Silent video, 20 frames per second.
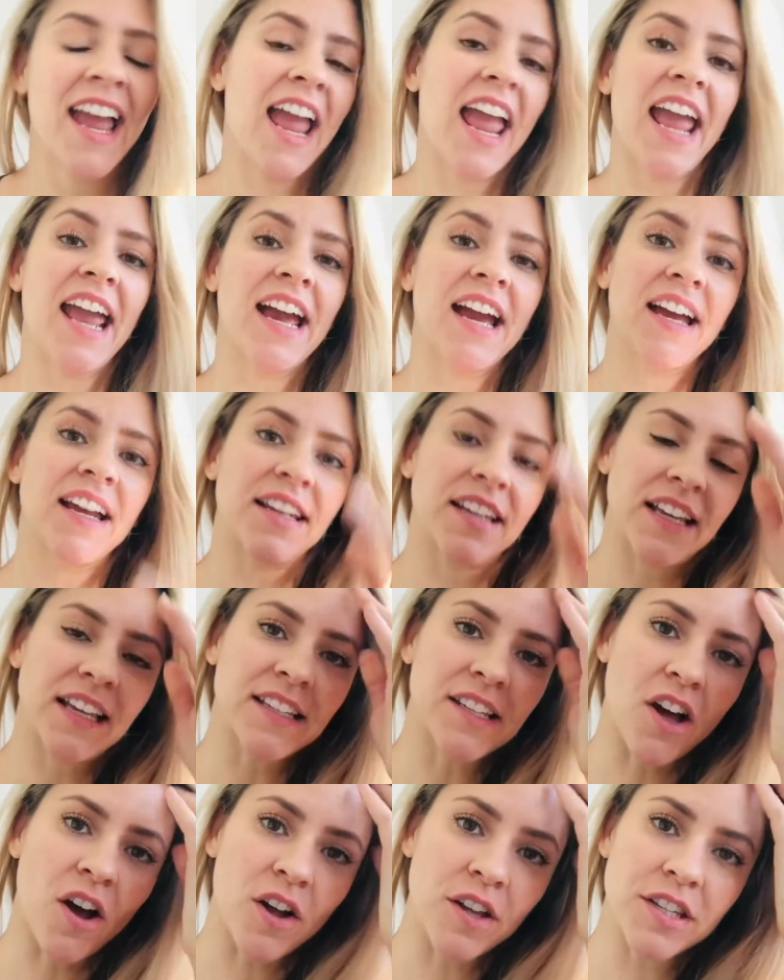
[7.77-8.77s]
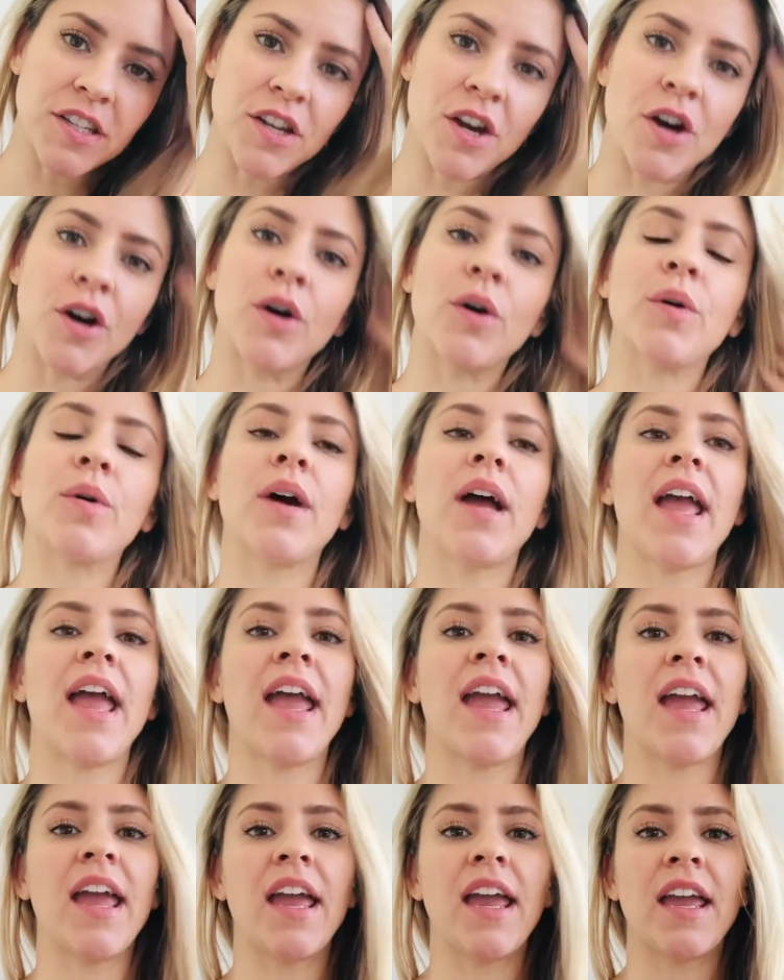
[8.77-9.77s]
And it's also
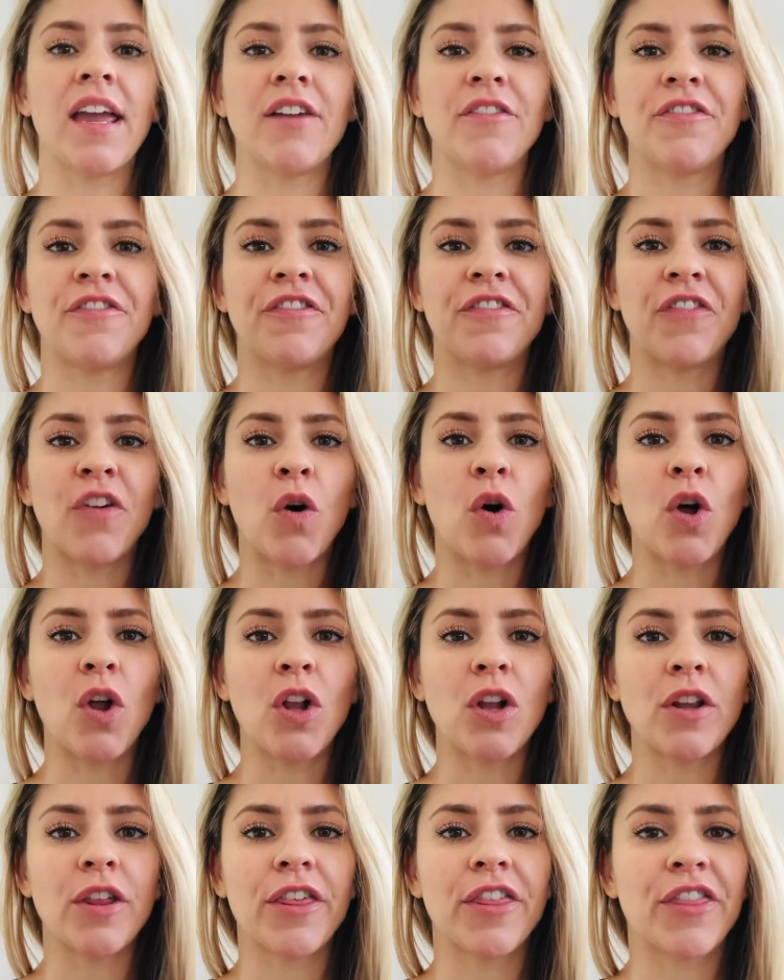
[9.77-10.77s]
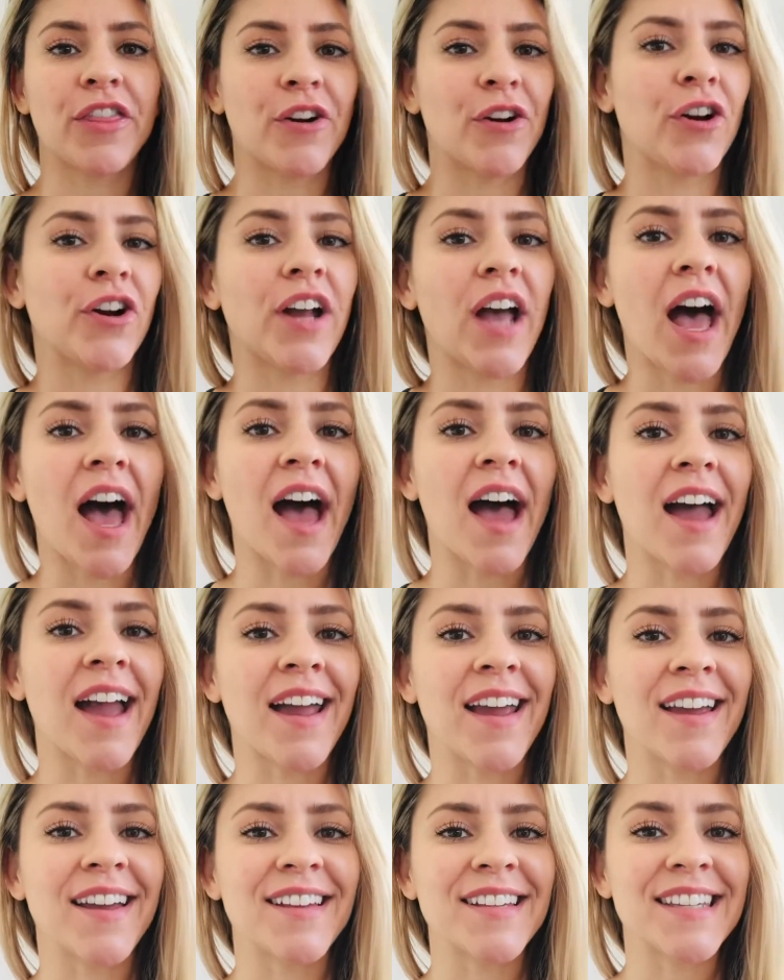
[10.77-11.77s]
a full third
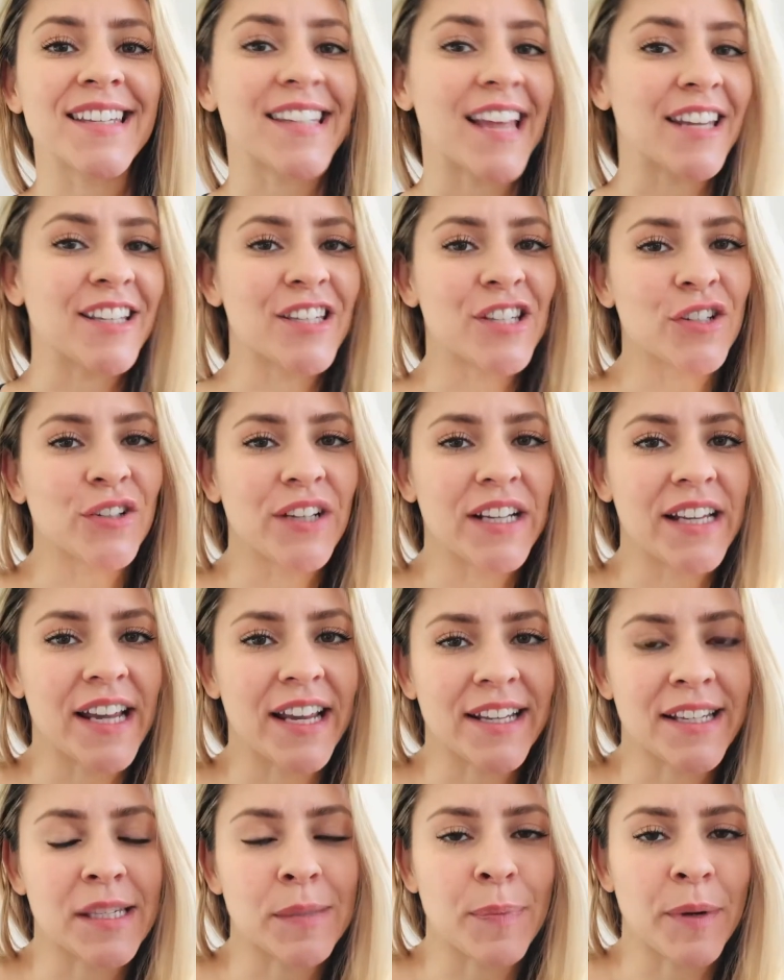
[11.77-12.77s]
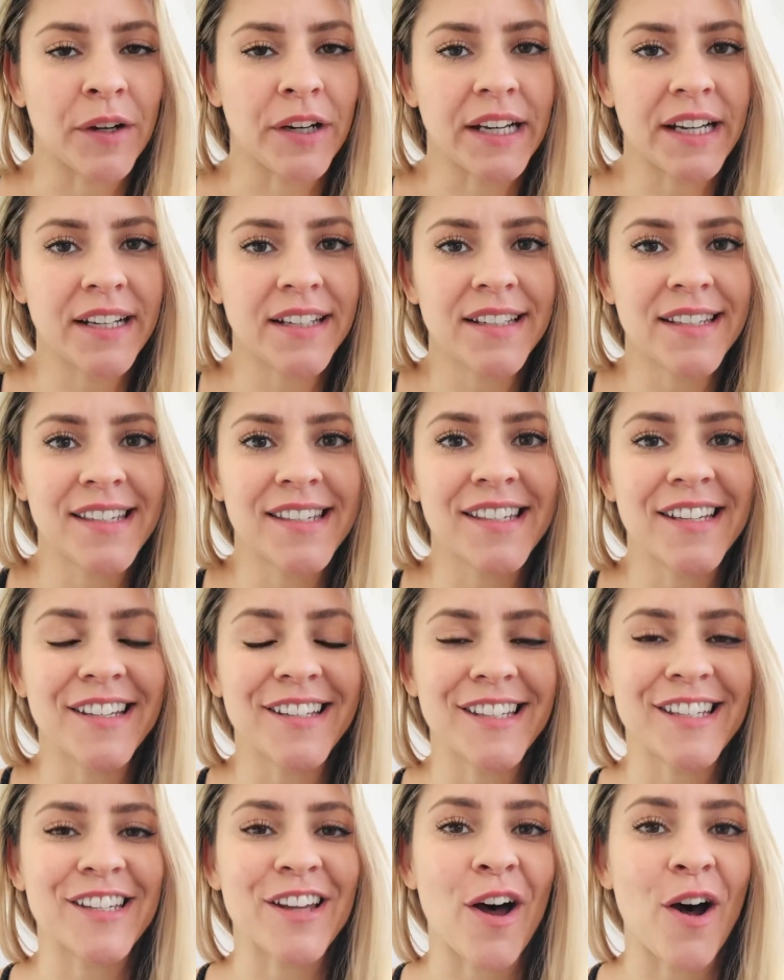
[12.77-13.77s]
eye sensory experience.
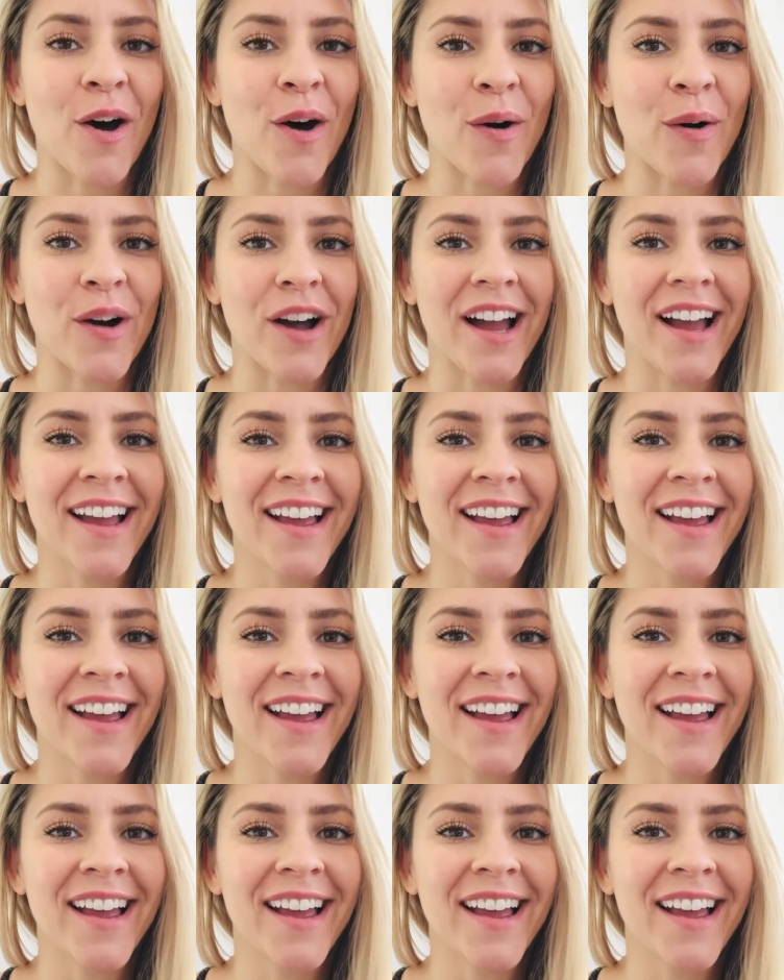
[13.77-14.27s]
So